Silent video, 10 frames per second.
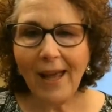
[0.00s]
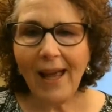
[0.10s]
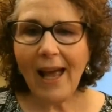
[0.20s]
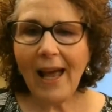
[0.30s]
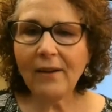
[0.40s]

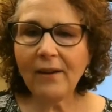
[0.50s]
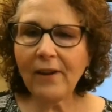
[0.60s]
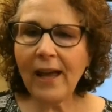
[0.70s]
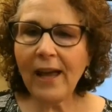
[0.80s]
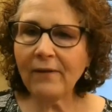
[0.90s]
and
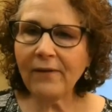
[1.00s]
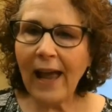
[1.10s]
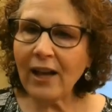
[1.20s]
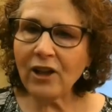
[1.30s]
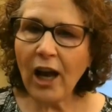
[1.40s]
of
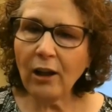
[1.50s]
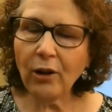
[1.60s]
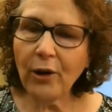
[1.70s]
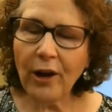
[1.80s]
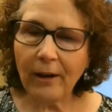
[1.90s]
agile
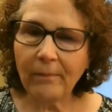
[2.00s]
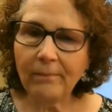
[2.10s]
learning.